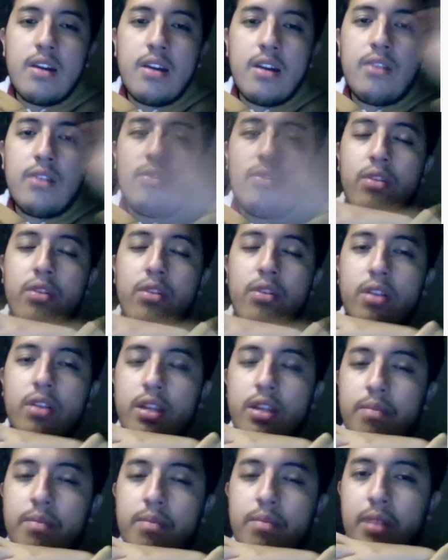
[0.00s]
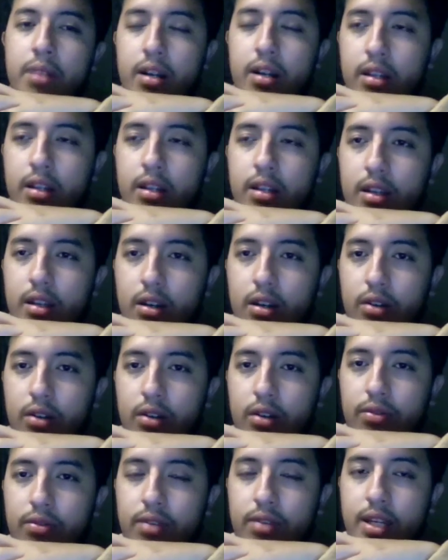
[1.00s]
For the part
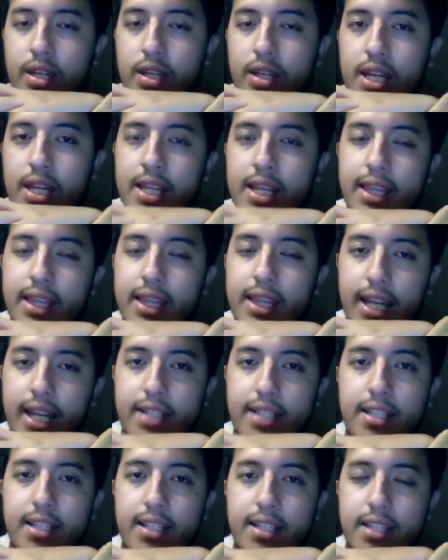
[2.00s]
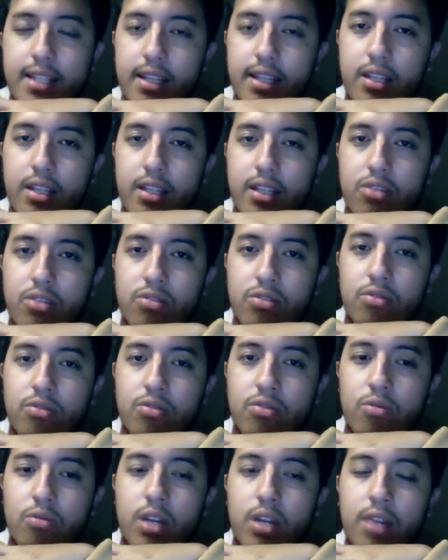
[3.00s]
of the in-text citations,
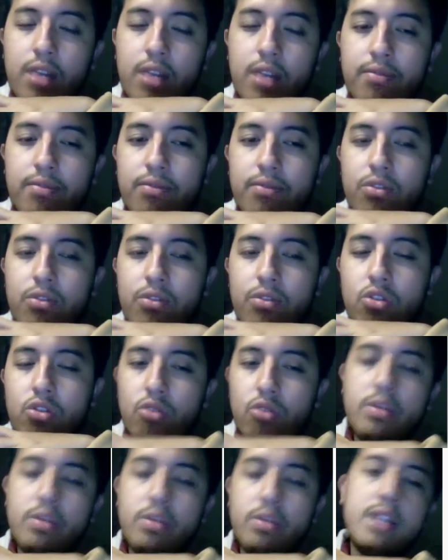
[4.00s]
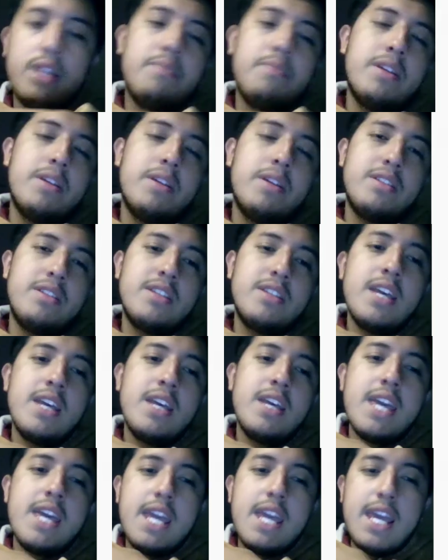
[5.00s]
we have two big parts,
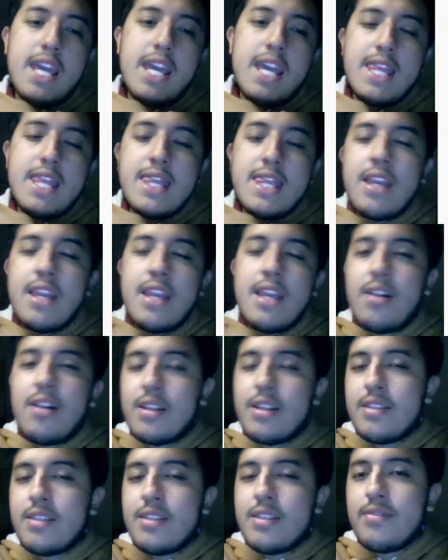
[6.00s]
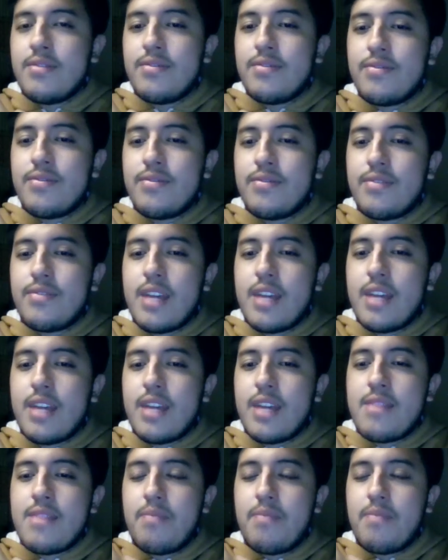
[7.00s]
a narrative
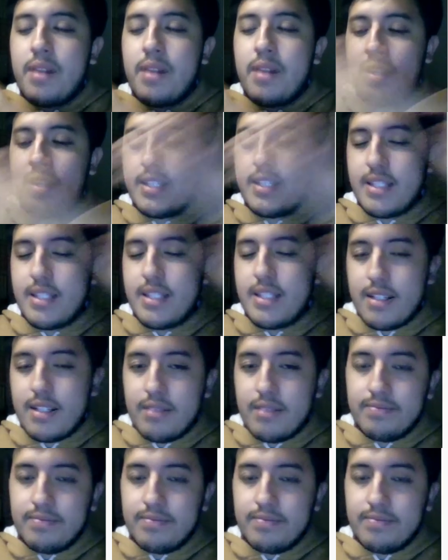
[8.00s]
and parenthetical.